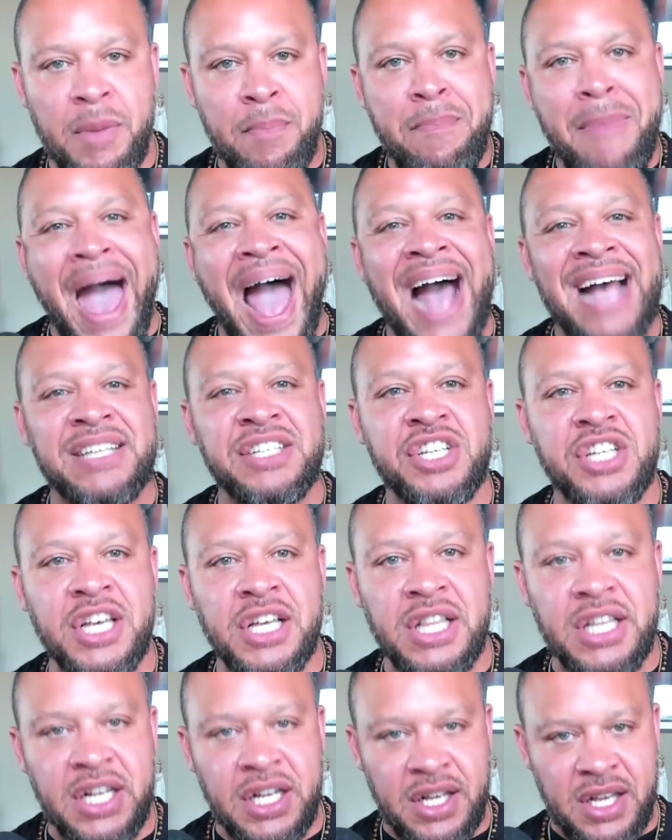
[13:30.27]

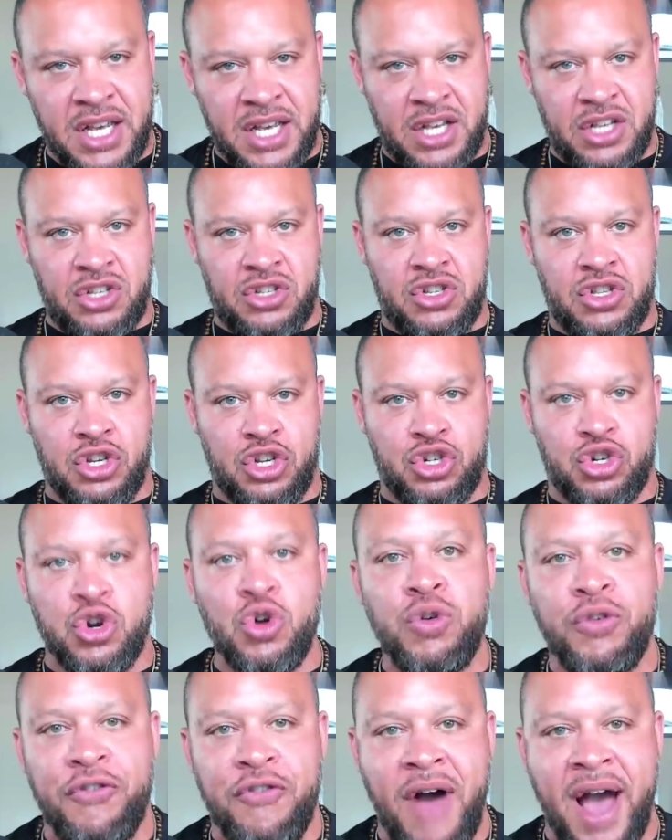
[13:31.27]
masculine is the
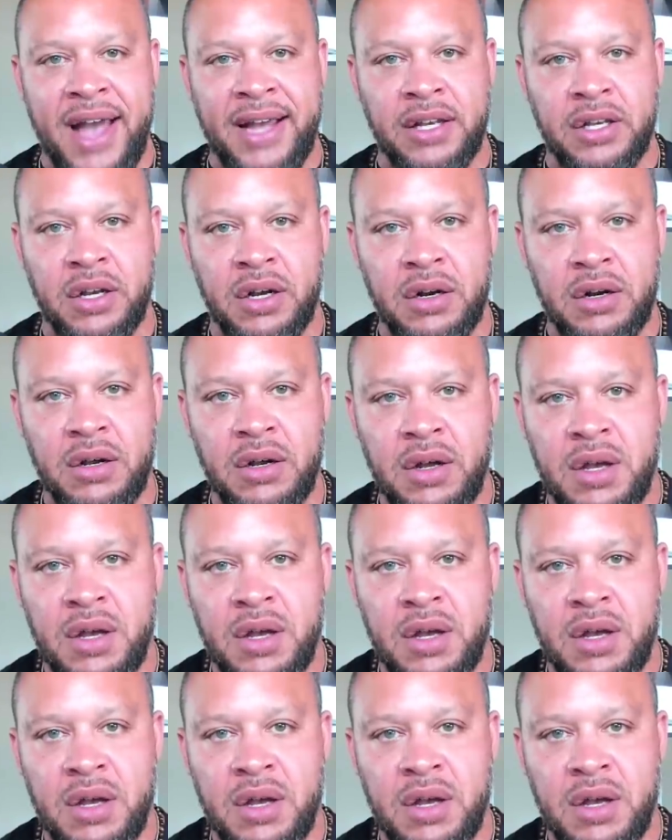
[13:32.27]
truth finder,